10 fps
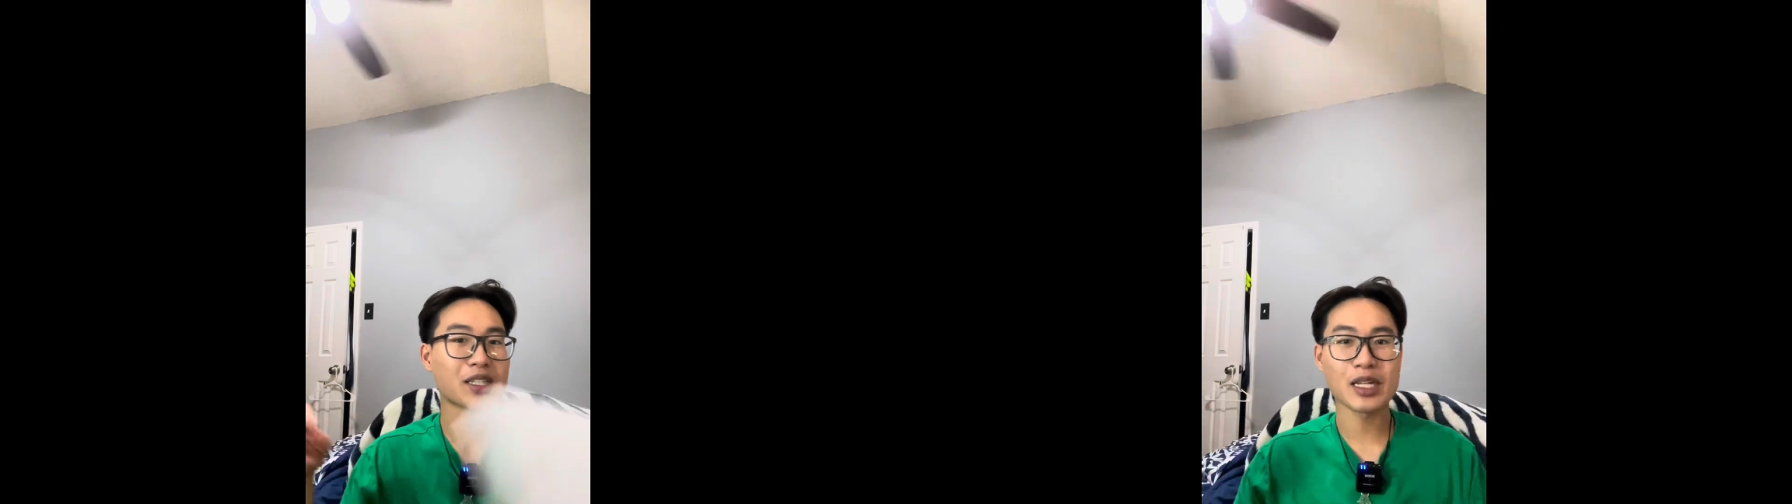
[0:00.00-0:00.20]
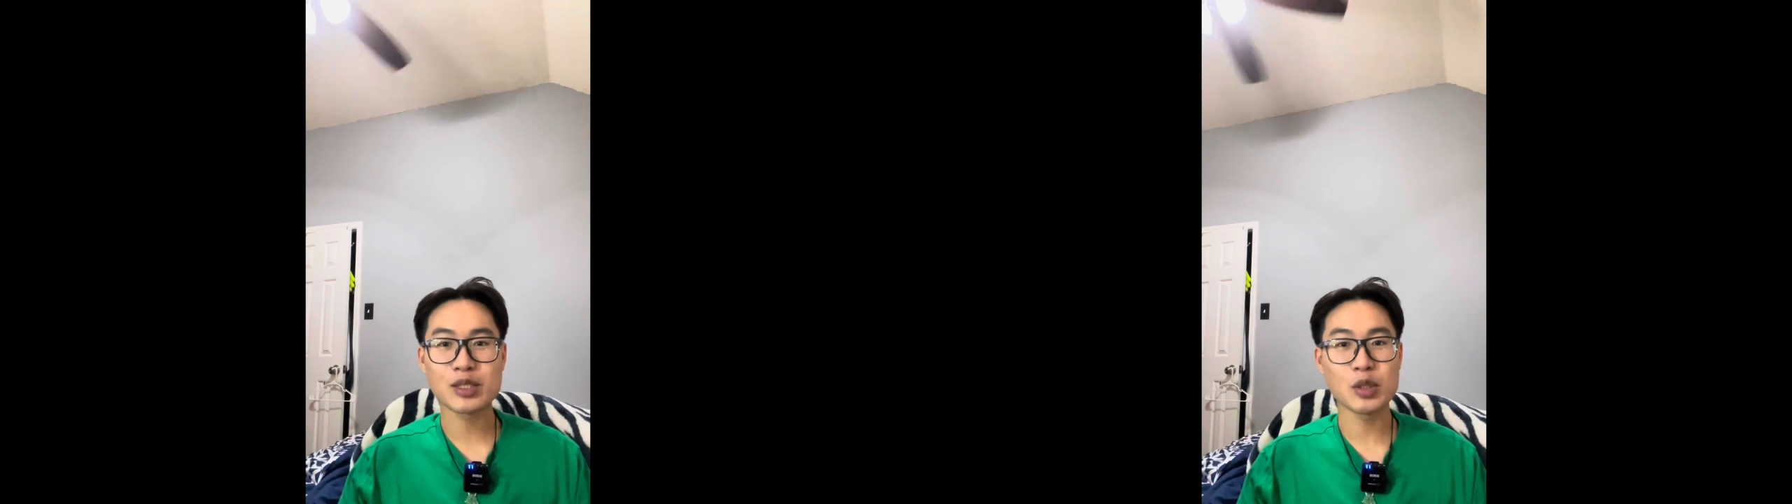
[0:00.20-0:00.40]

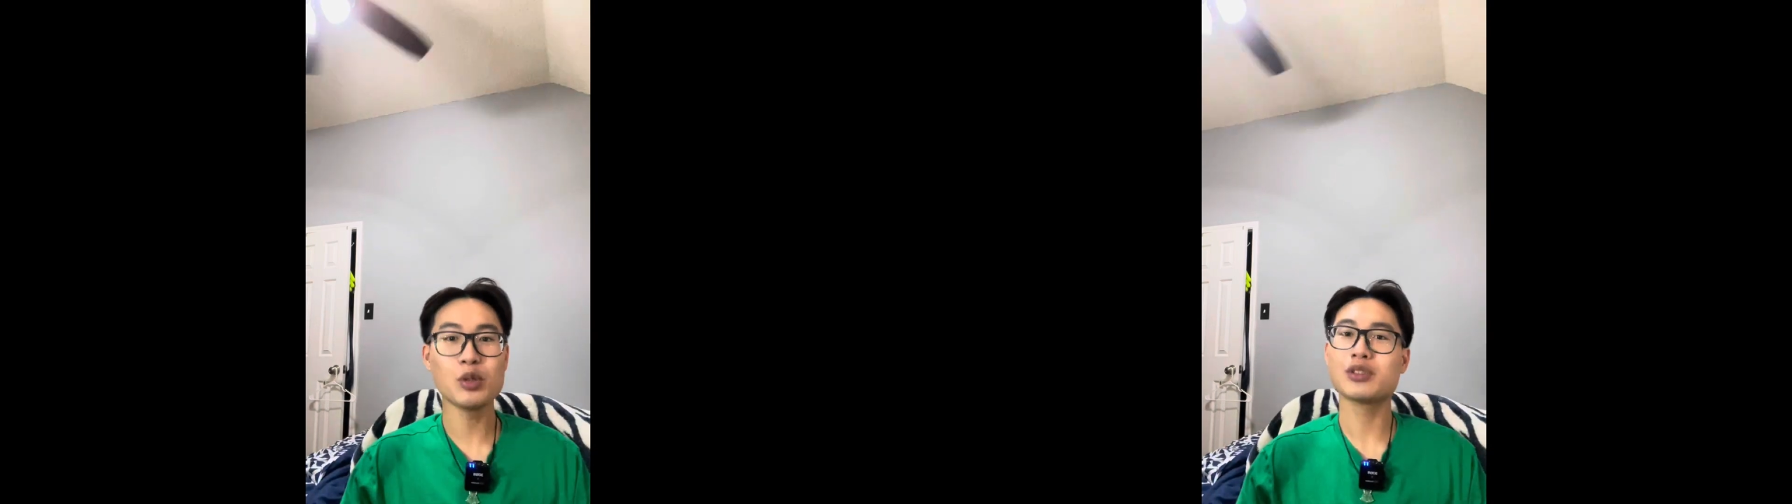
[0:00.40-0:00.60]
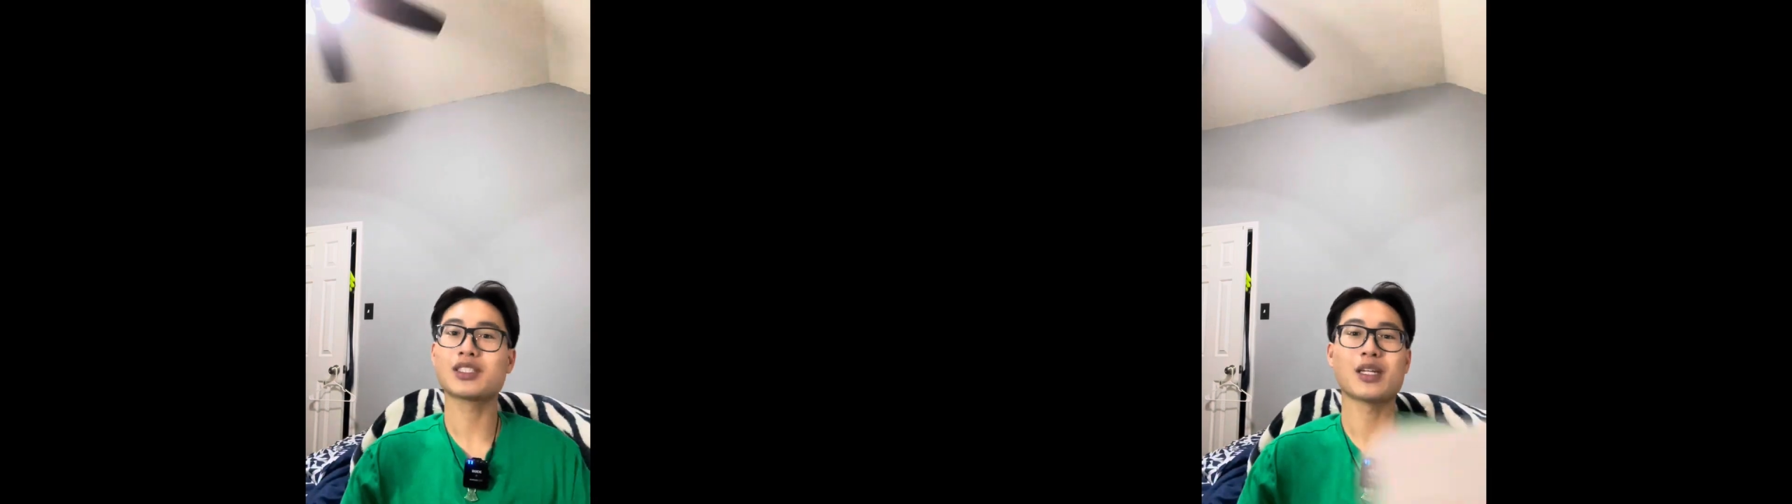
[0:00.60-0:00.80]
like
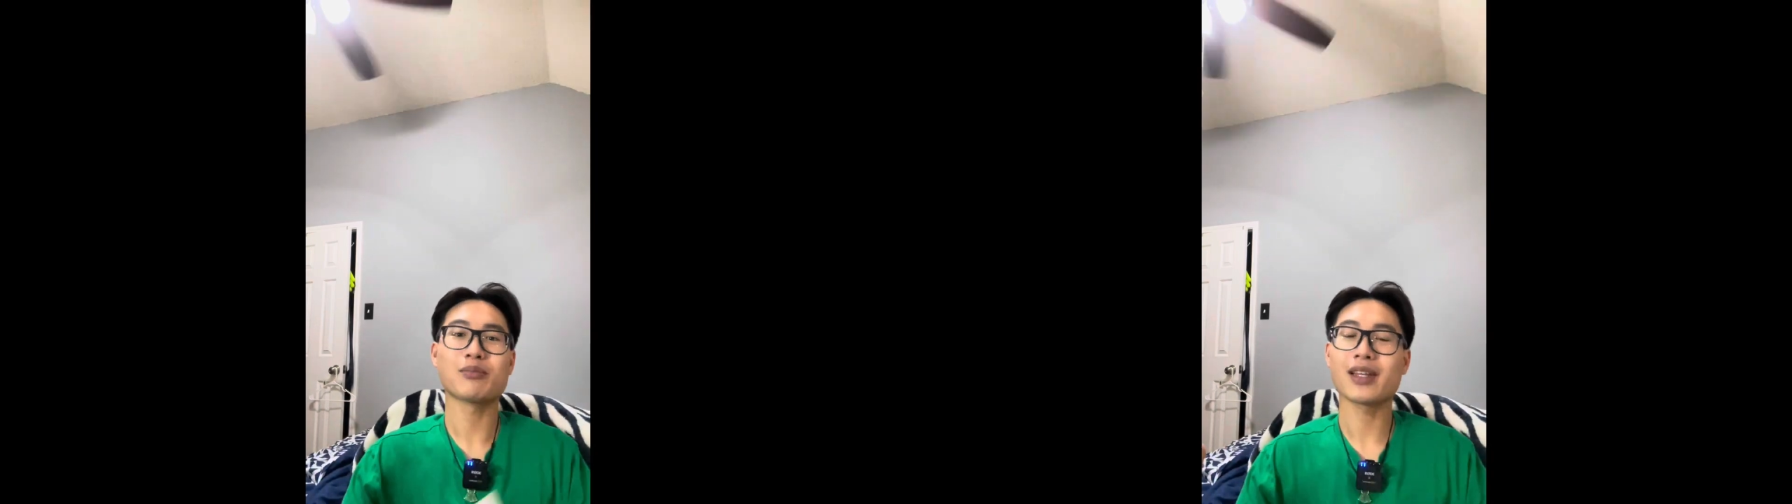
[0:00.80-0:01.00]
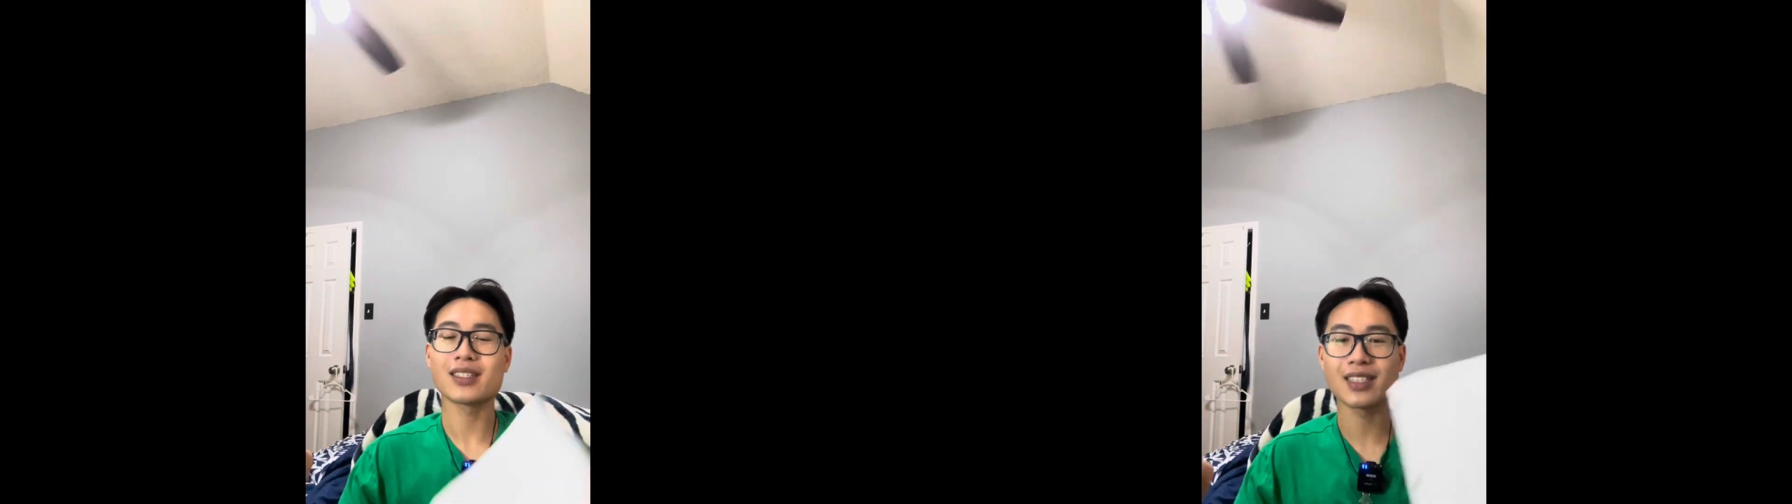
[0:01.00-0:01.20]
2
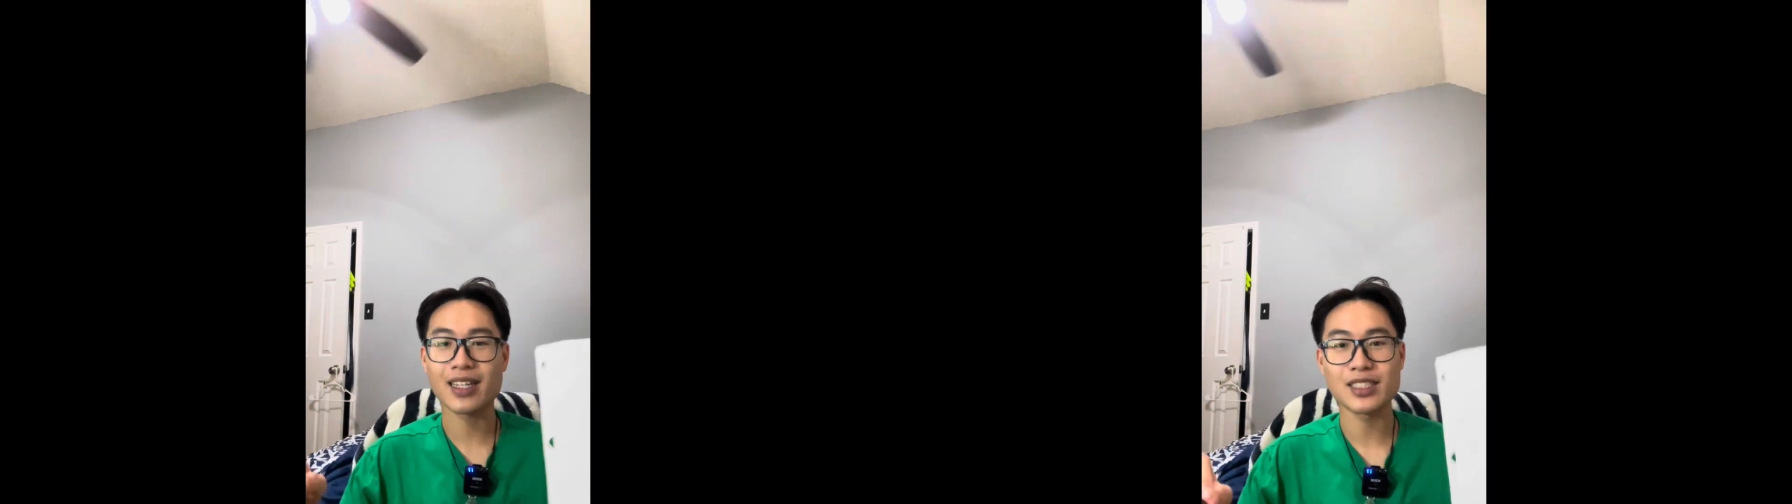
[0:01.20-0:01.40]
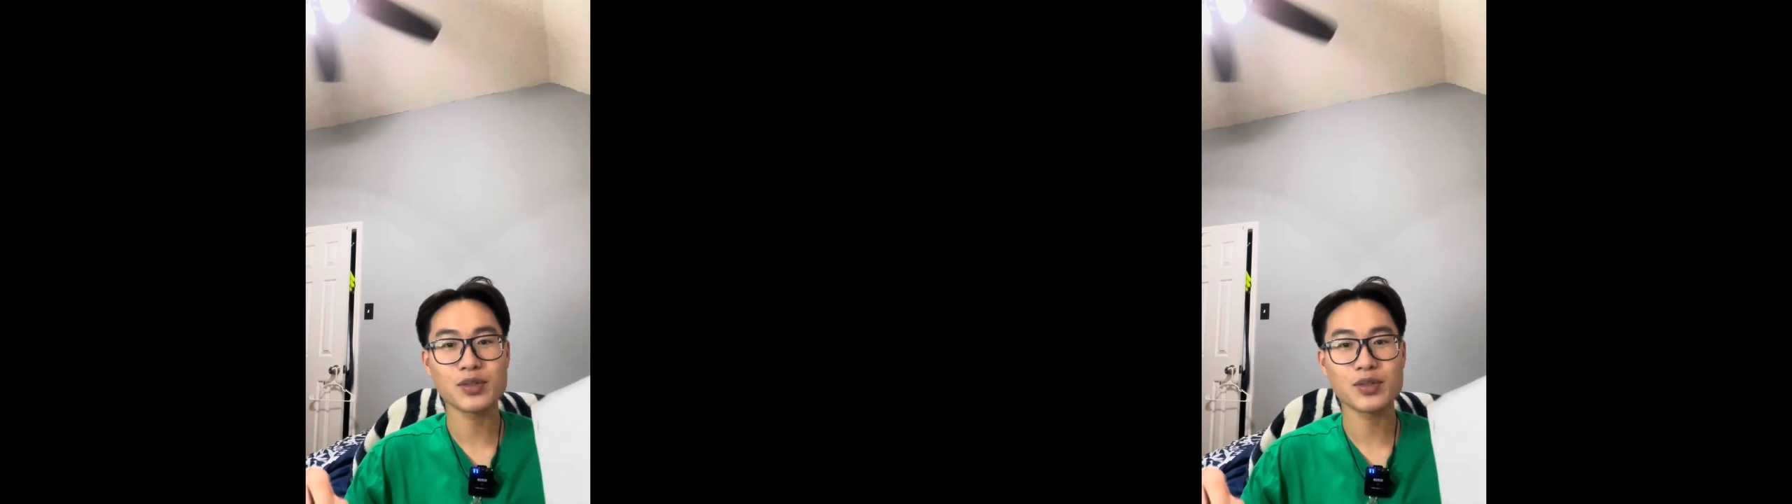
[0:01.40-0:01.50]
something seconds,